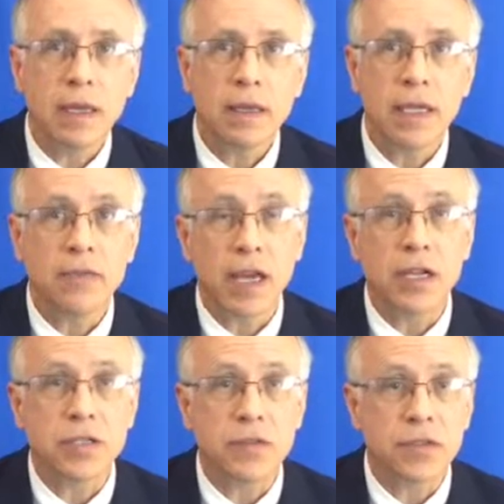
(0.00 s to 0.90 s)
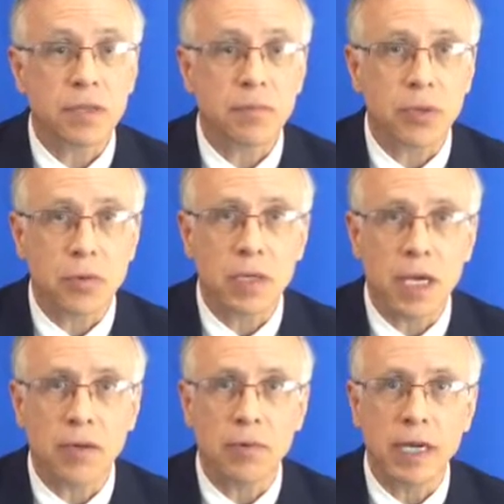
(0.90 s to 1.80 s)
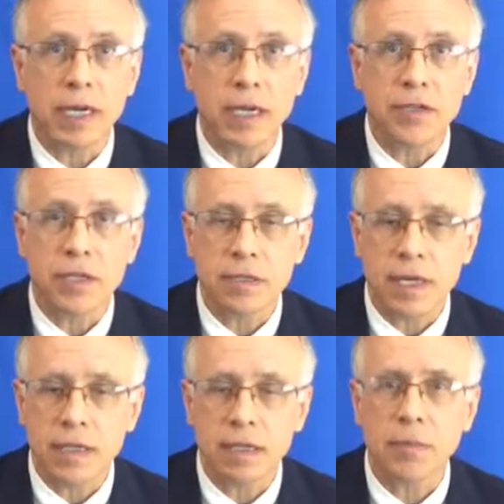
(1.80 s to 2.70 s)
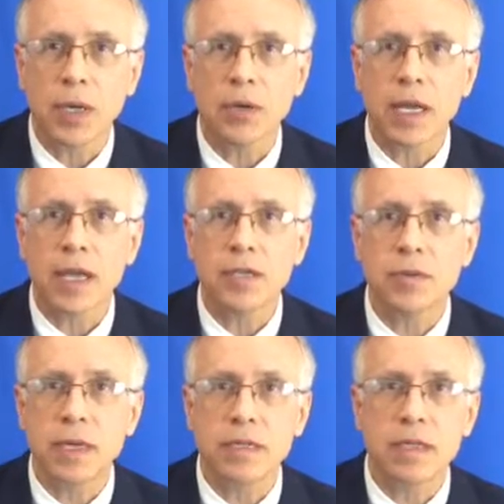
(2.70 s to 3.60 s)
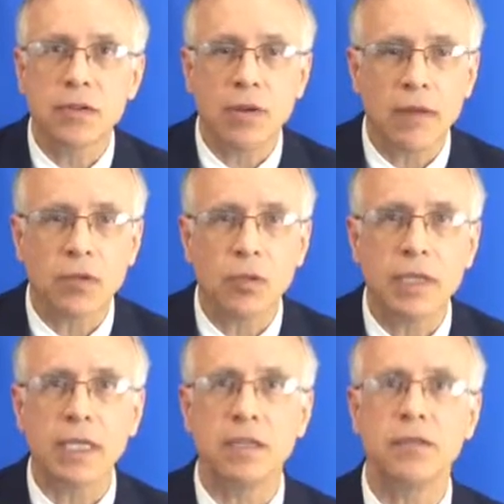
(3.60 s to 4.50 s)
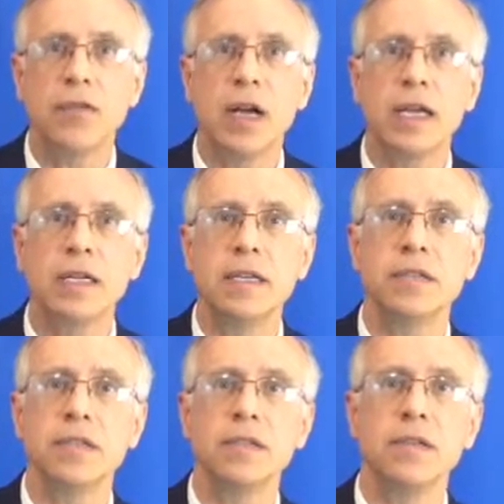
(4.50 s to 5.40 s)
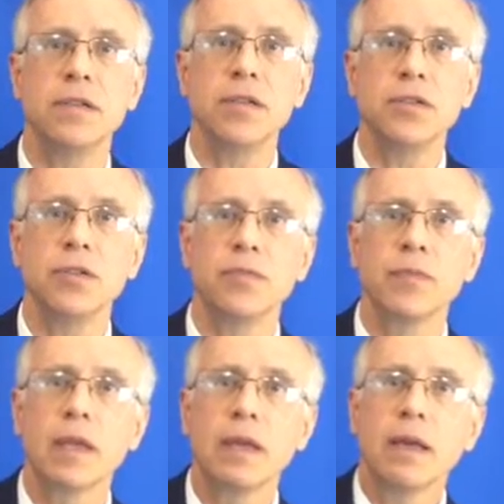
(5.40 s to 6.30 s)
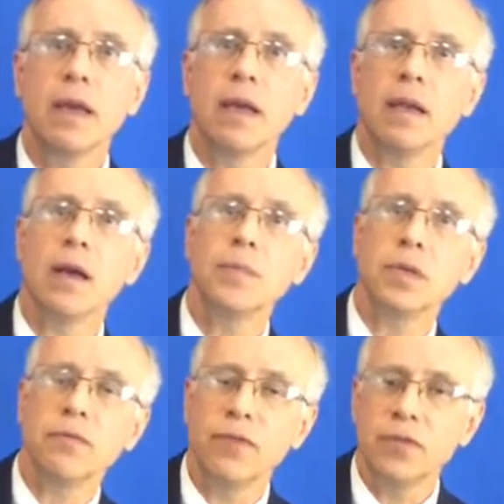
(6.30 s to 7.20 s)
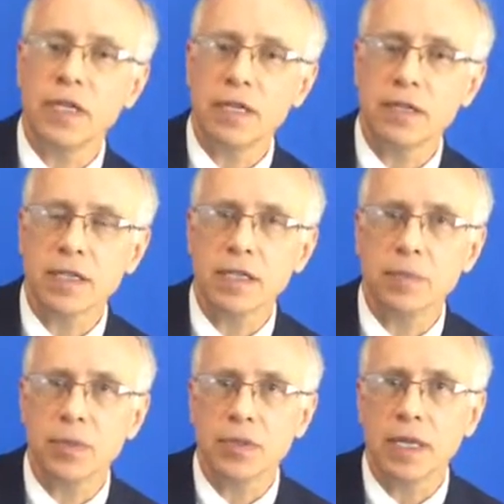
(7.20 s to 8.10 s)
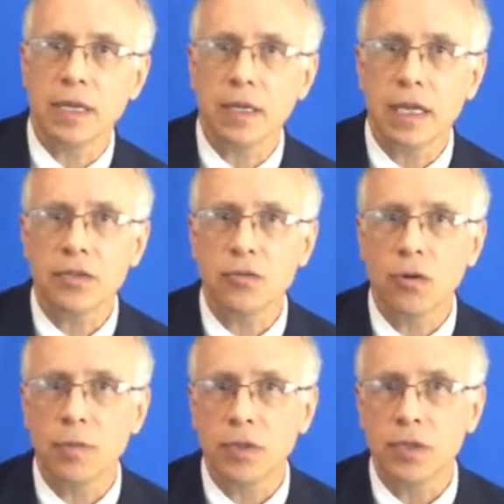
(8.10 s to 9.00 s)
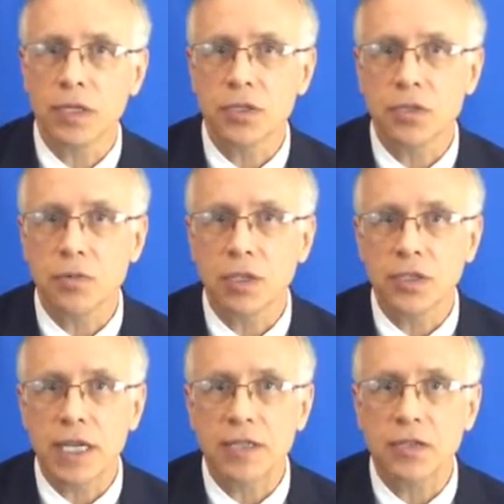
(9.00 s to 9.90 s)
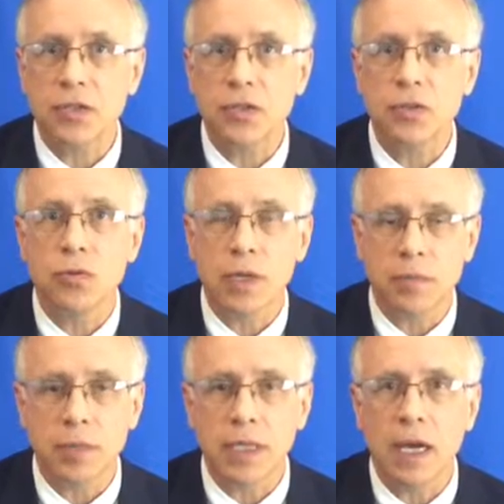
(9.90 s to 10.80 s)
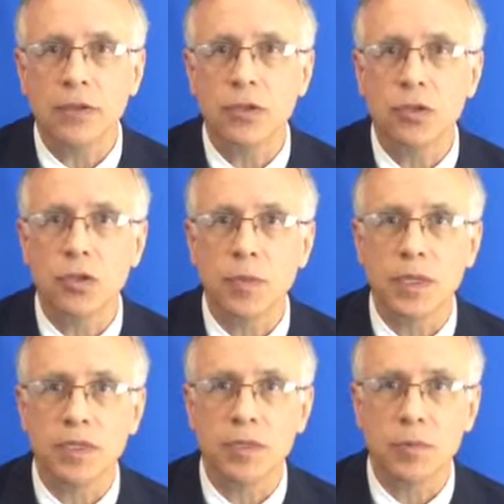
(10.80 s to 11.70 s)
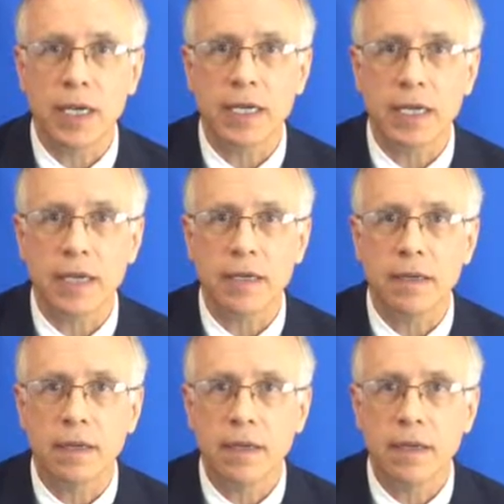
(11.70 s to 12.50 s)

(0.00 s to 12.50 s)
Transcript: The advantage of using proton radiation is that compared to X-rays, they travel only a defined distance in tissue, and up to 50 to 60% less normal tissue adjacent to and beyond the tumor is irradiated.